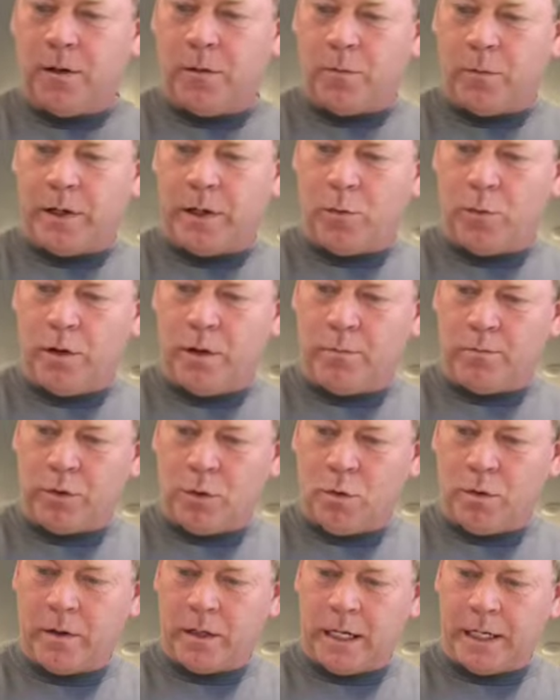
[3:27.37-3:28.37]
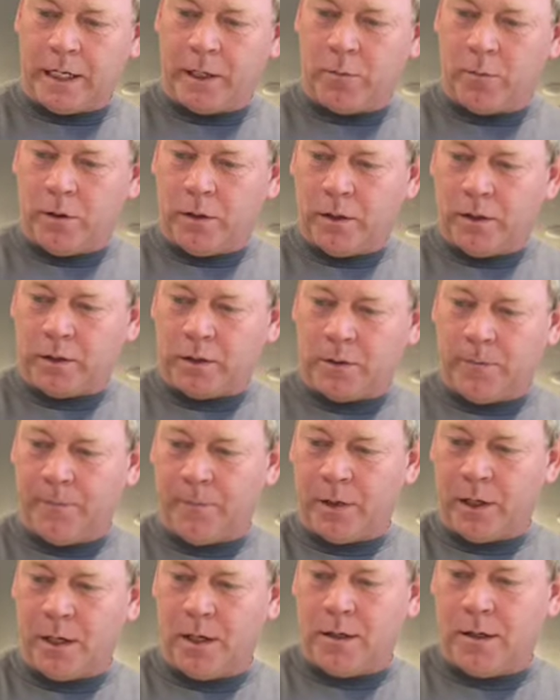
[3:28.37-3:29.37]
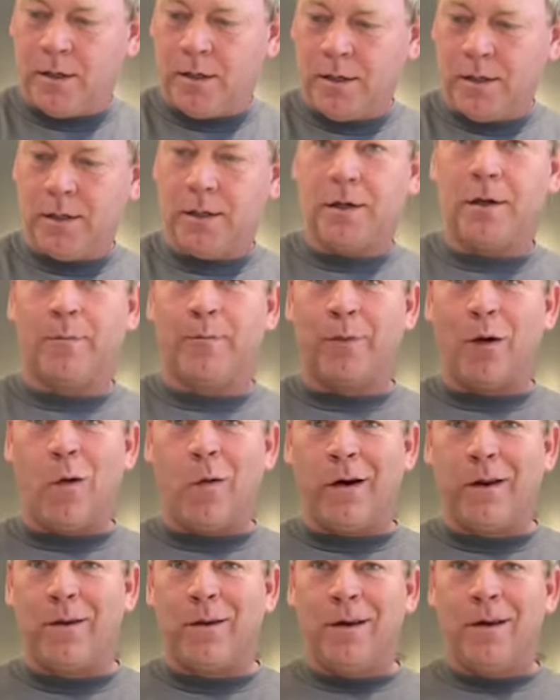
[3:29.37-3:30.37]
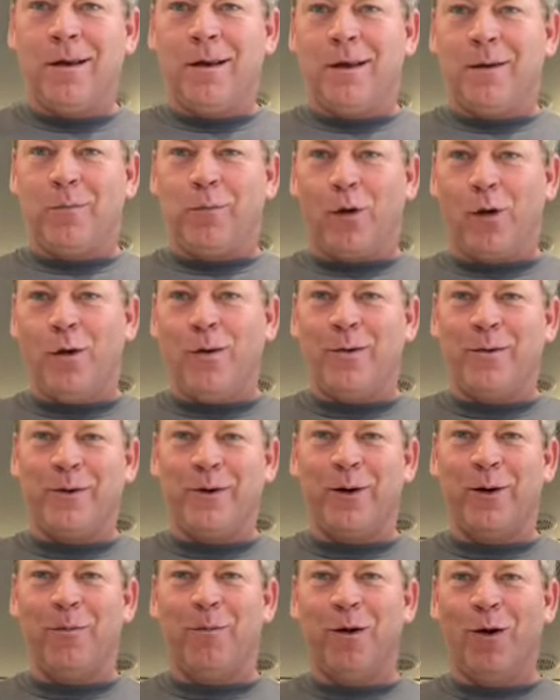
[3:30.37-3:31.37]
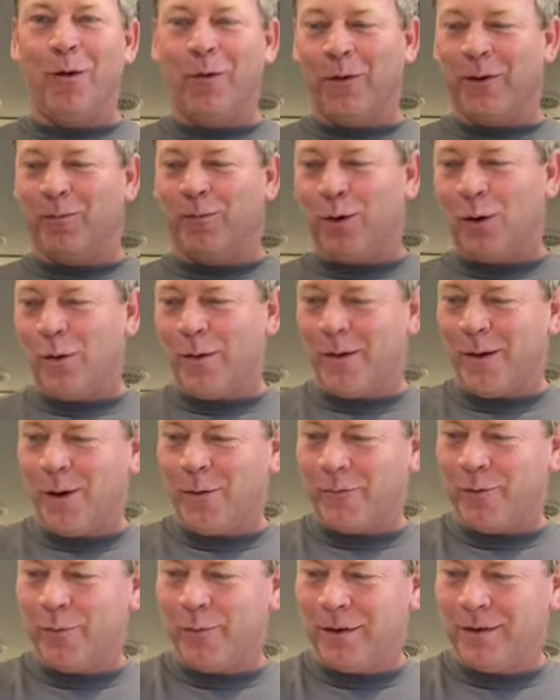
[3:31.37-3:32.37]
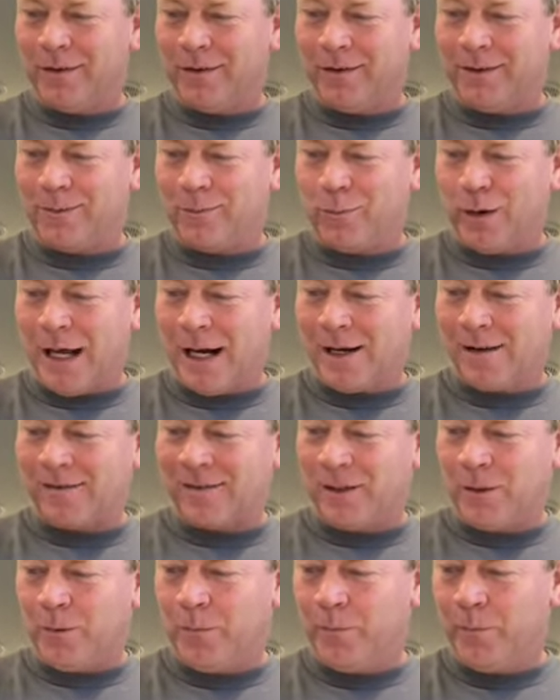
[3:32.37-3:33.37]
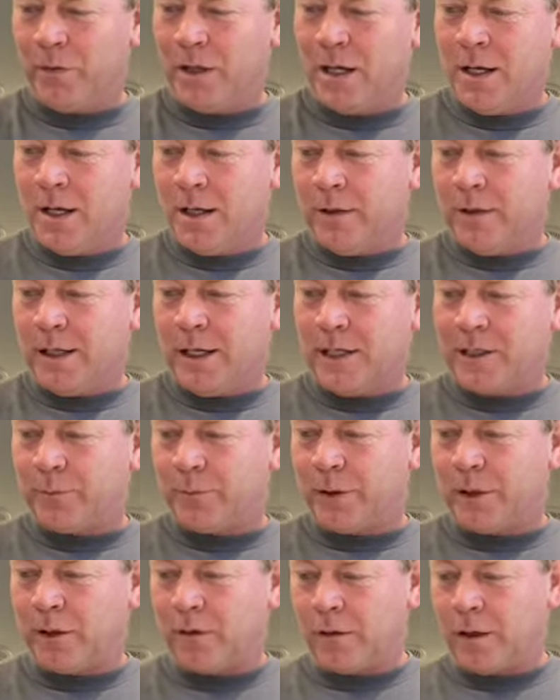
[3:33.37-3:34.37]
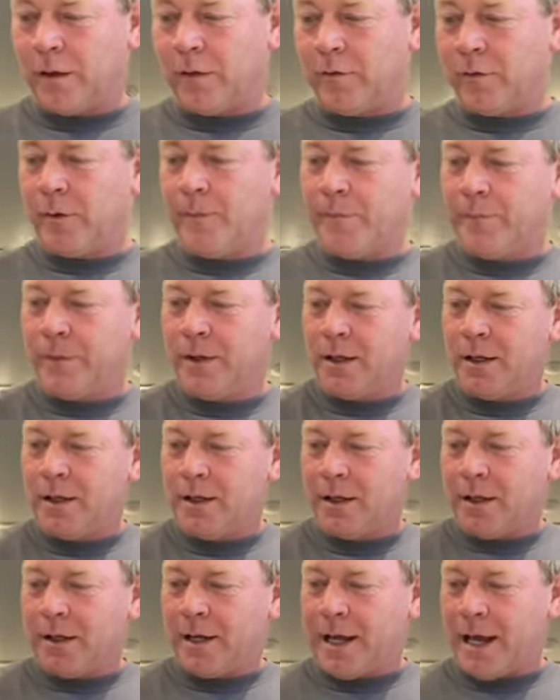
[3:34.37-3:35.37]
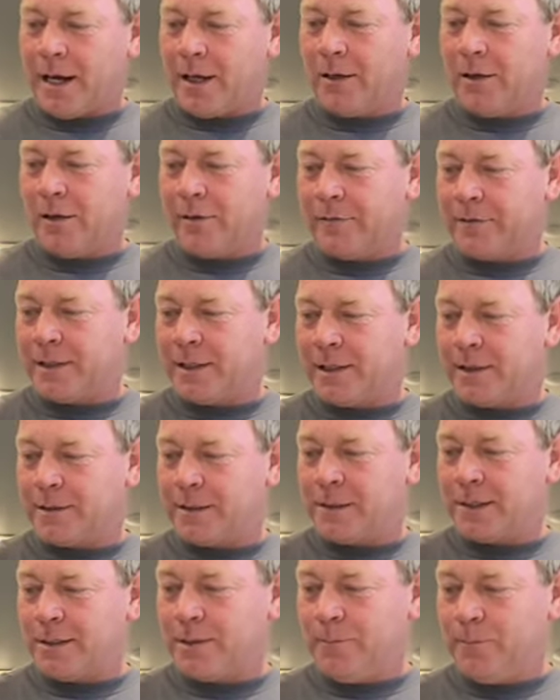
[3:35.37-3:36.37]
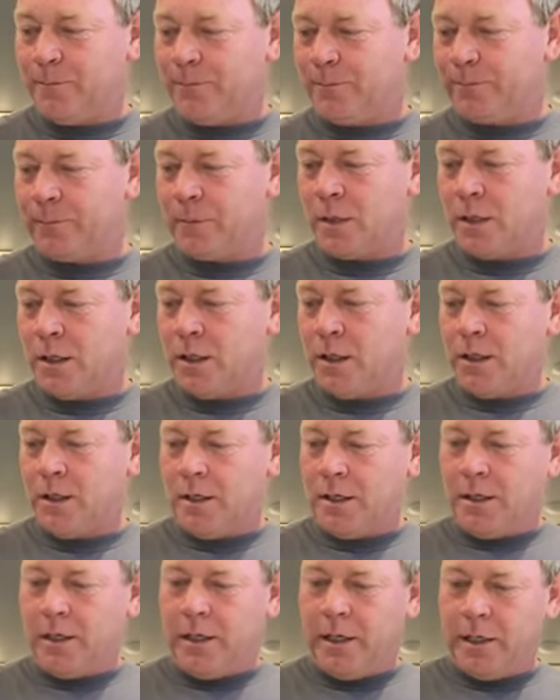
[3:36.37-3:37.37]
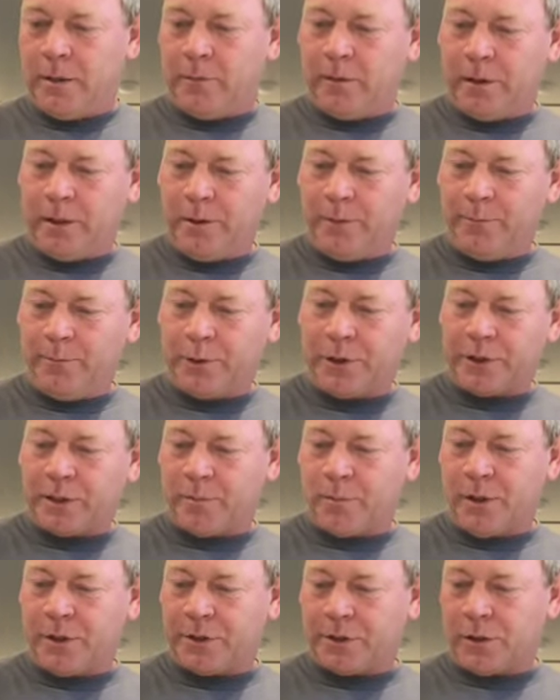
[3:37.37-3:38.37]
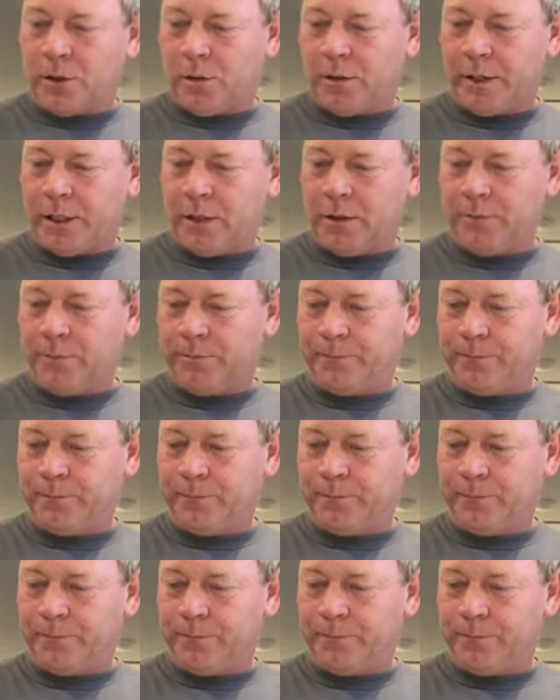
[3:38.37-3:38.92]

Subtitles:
When the wind blowing like it was, the bologna blowing off of my Blackstone, that's pretty crazy. Gotta love Texas. Anyway, put some mustard on there.